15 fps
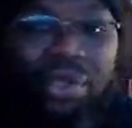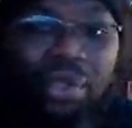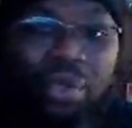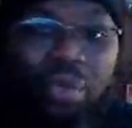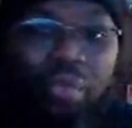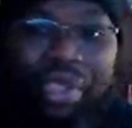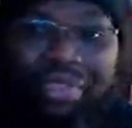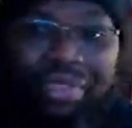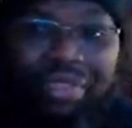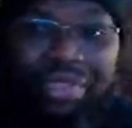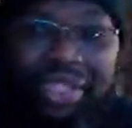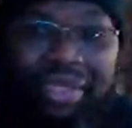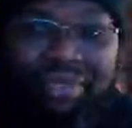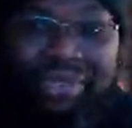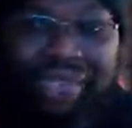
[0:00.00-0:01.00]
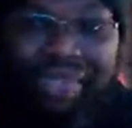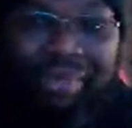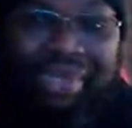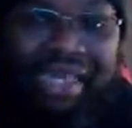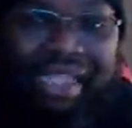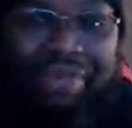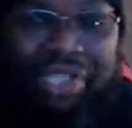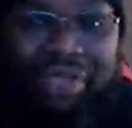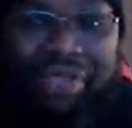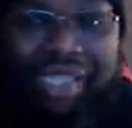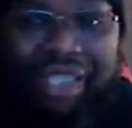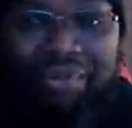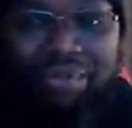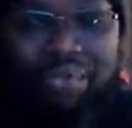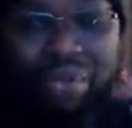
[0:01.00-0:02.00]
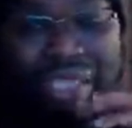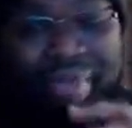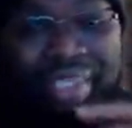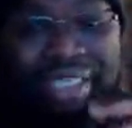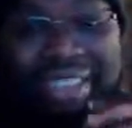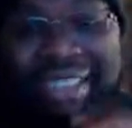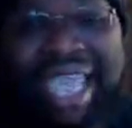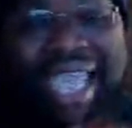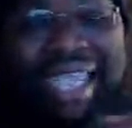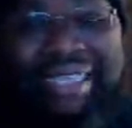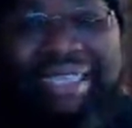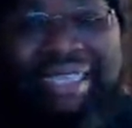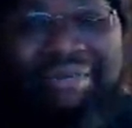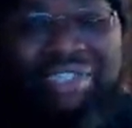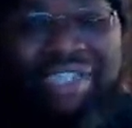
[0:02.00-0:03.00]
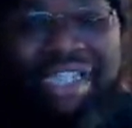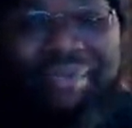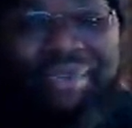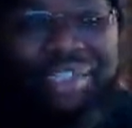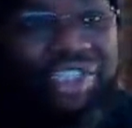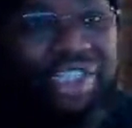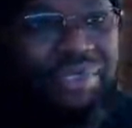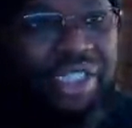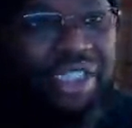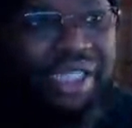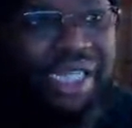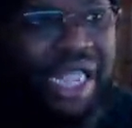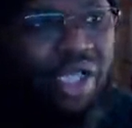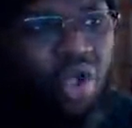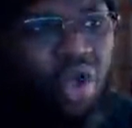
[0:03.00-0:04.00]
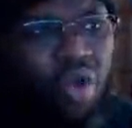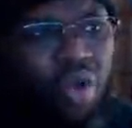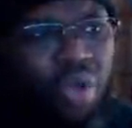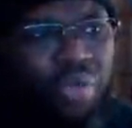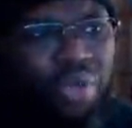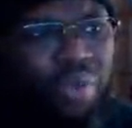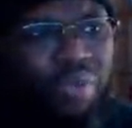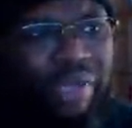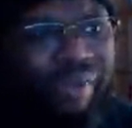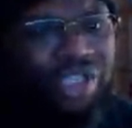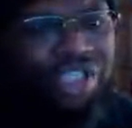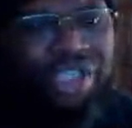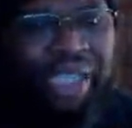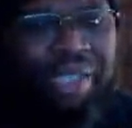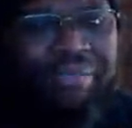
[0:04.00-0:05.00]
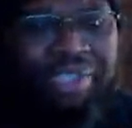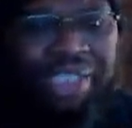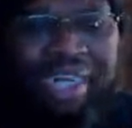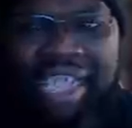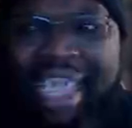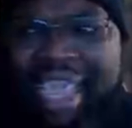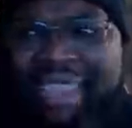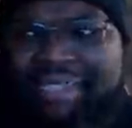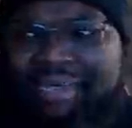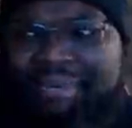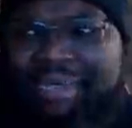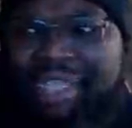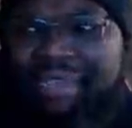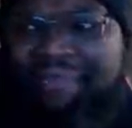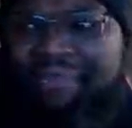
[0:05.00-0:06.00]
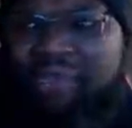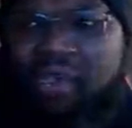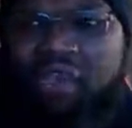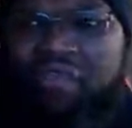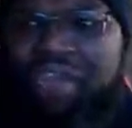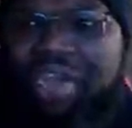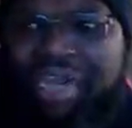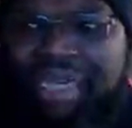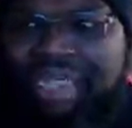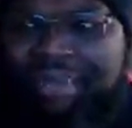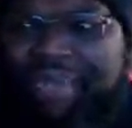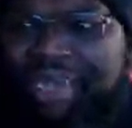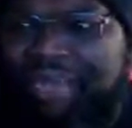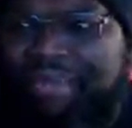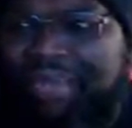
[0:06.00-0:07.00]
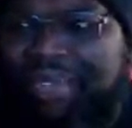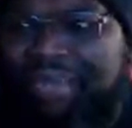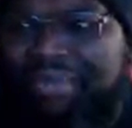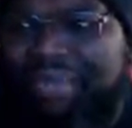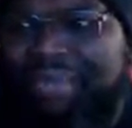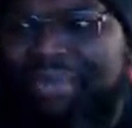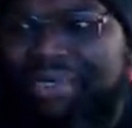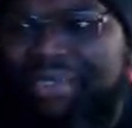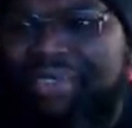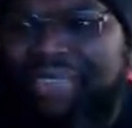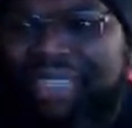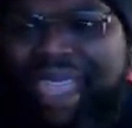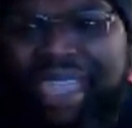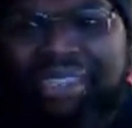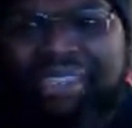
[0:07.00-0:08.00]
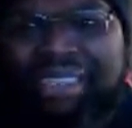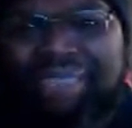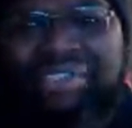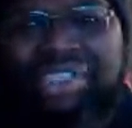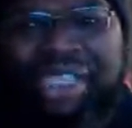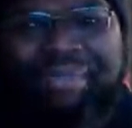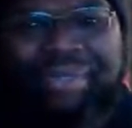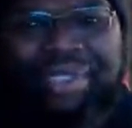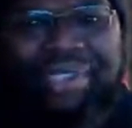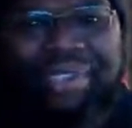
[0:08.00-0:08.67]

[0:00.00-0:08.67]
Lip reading: with the WWE Women's Tag Team Championships, it's like, oh, the women's champion has to be involved in the WWE Women's Tag Team Champions